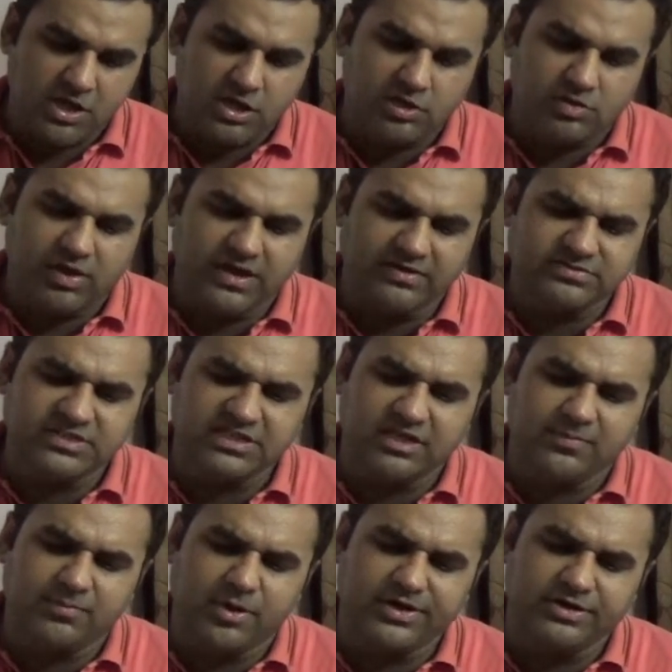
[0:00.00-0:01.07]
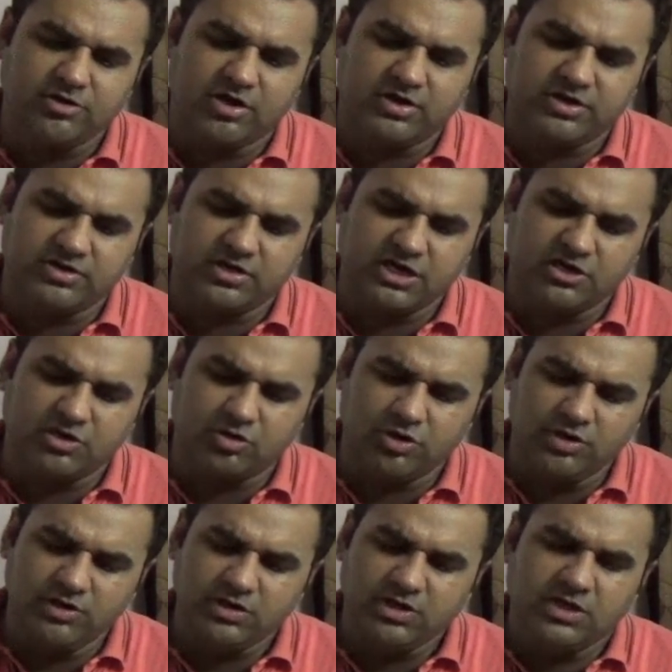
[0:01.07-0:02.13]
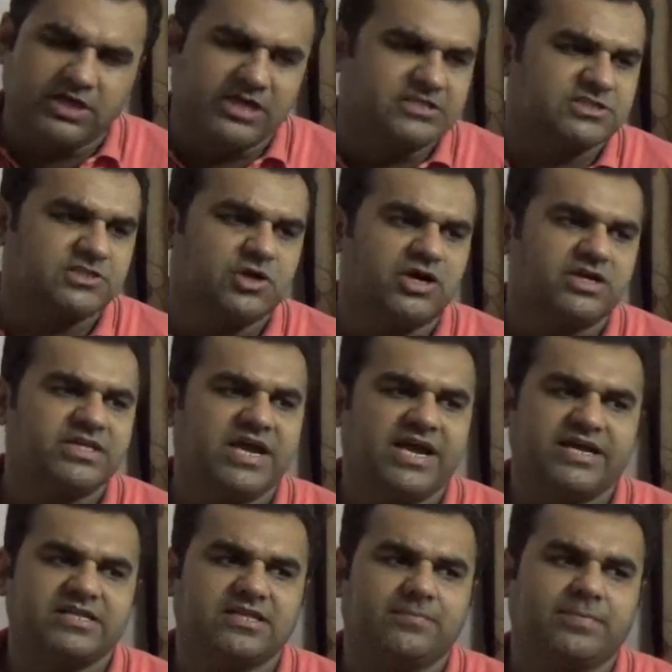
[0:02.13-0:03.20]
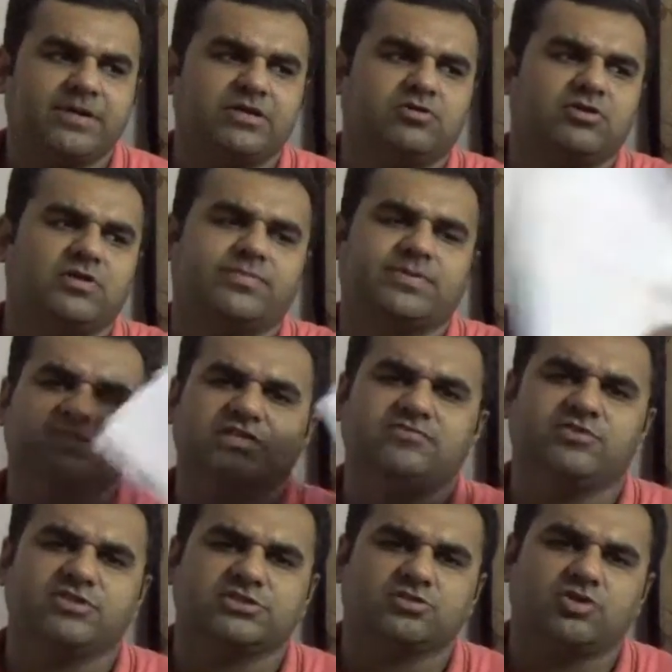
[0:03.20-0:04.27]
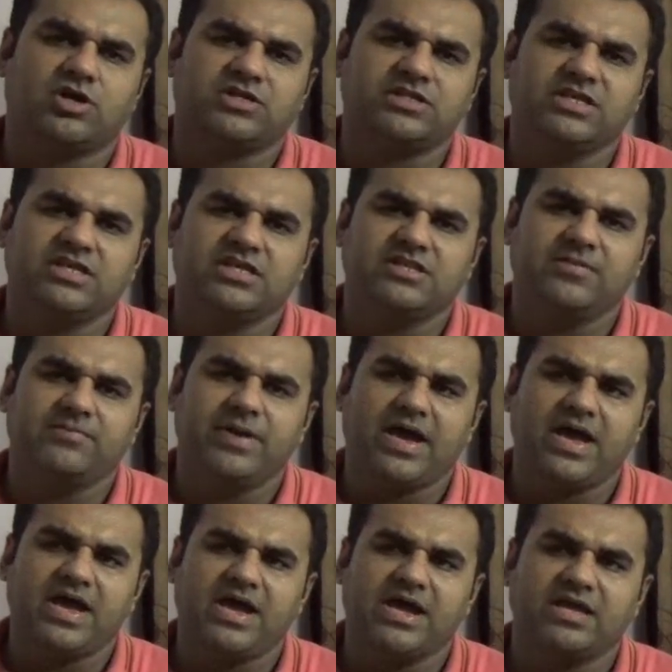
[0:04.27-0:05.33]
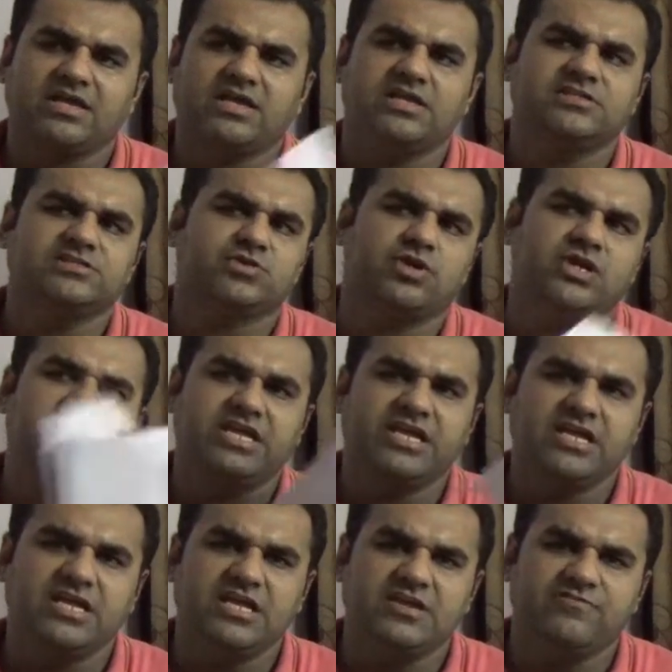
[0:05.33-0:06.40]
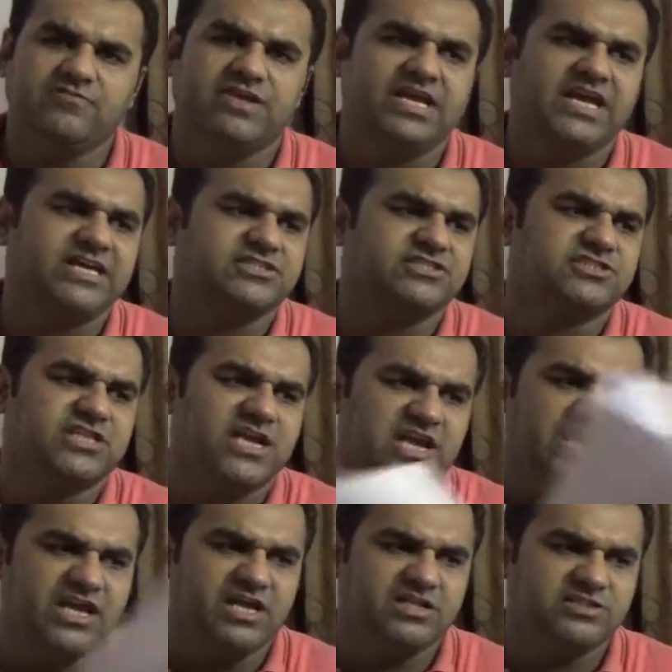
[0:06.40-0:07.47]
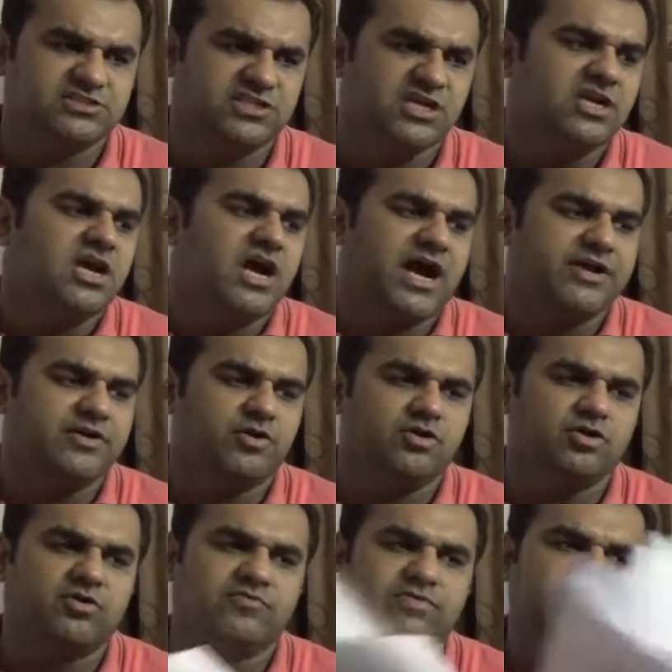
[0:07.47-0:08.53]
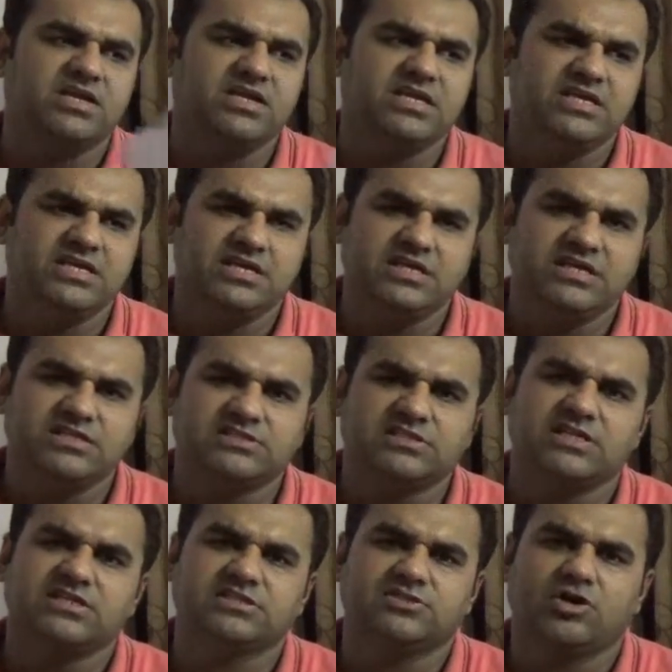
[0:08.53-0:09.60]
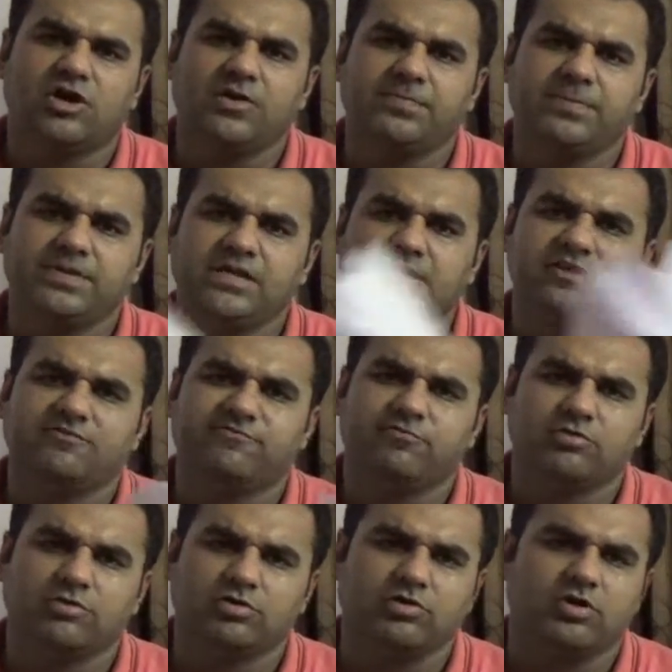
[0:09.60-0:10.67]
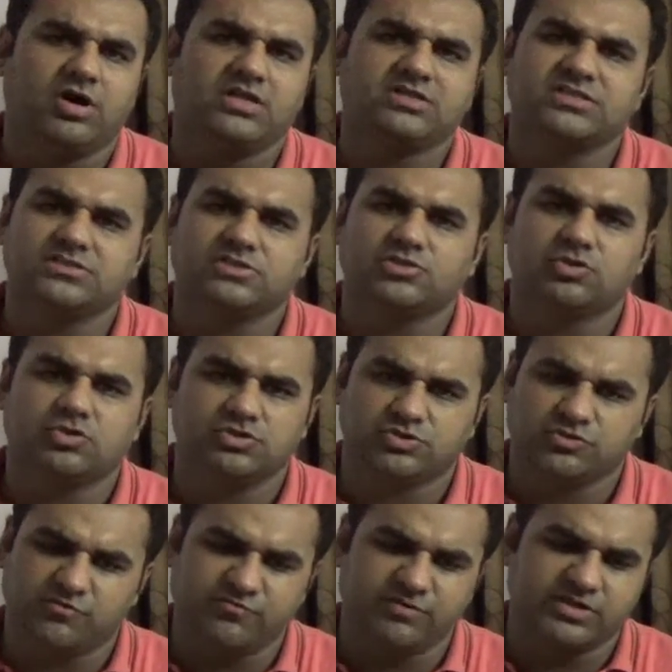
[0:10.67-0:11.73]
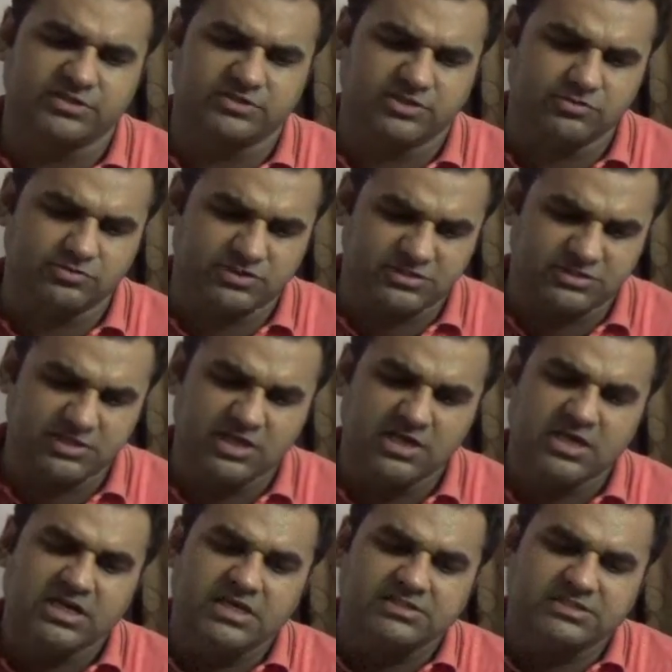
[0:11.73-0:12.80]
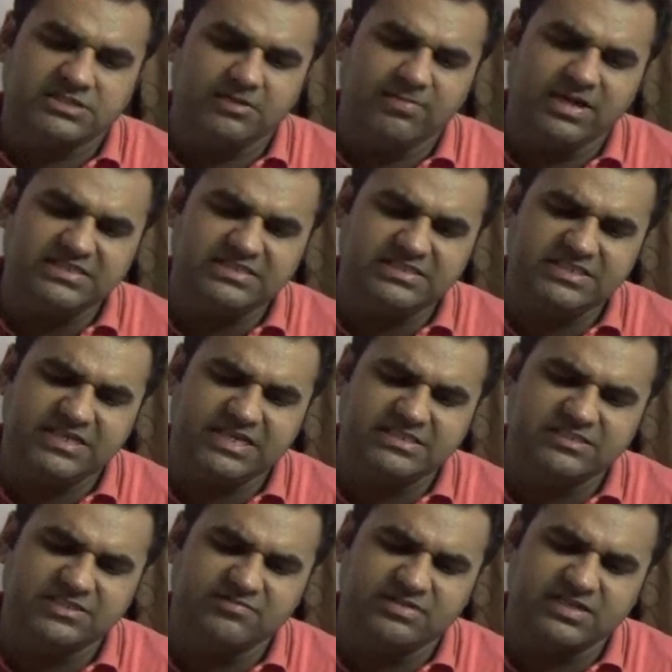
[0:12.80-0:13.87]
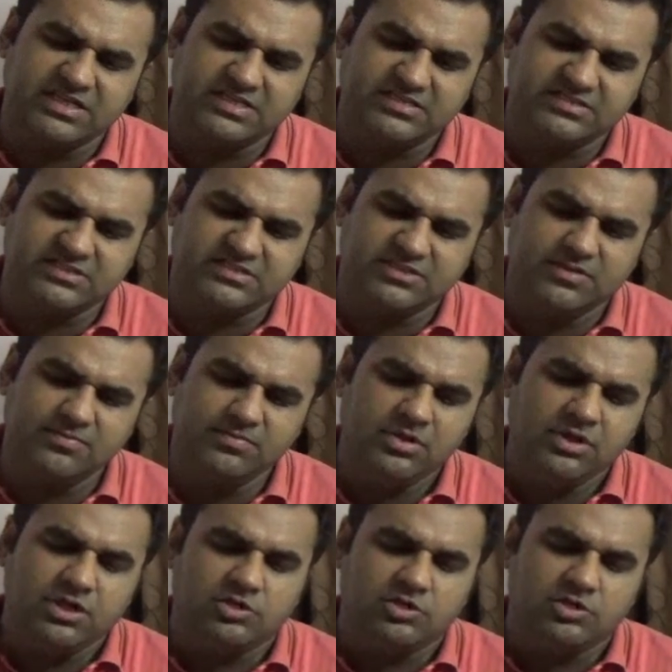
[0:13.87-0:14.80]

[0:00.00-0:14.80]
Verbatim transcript: You have single point control. It's not that the particular person was not there in the bank, he's on leave, he has changed, I don't know where he is, he's not picking the phone calls and so on and so forth excuses. Seamless integration with other system.